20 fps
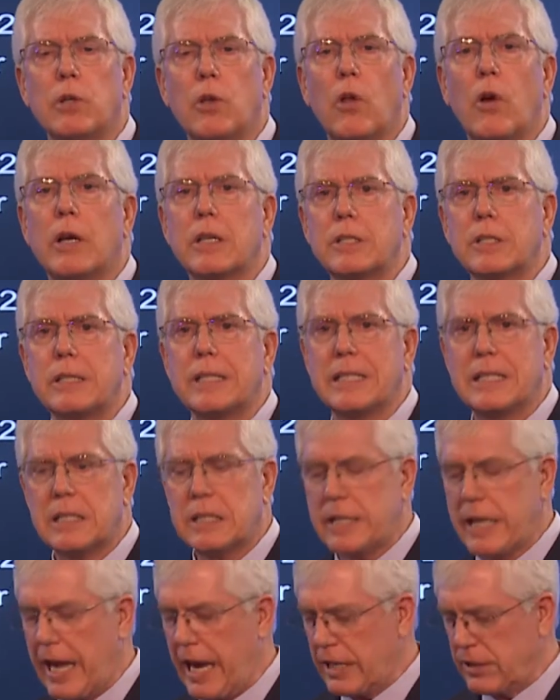lost its
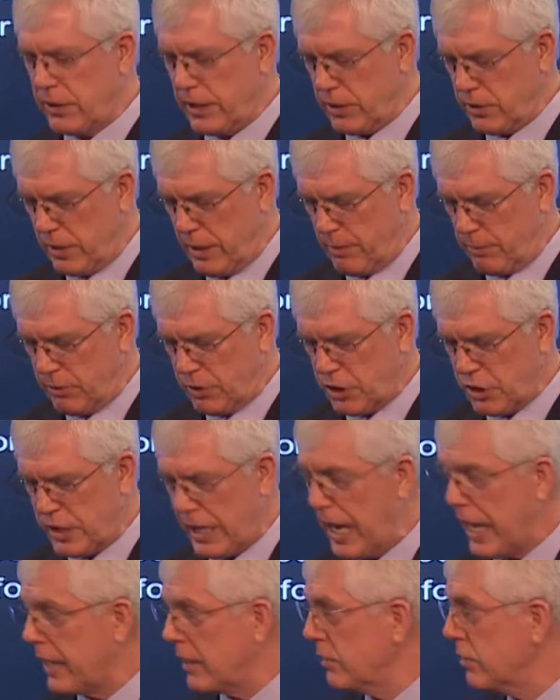tax-exempt
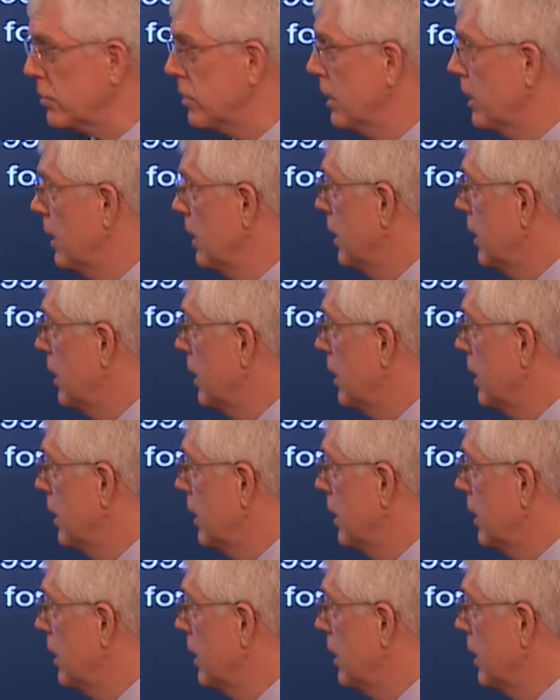status,